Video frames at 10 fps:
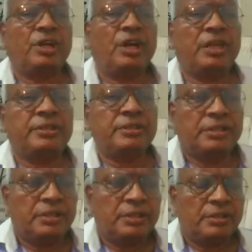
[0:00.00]
on
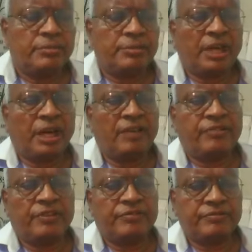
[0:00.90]
behalf
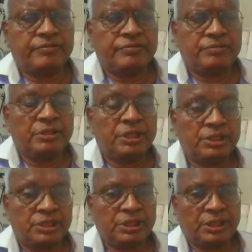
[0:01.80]
of
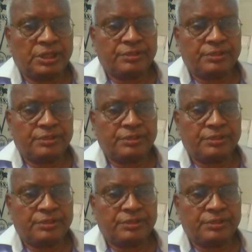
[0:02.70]
engineer.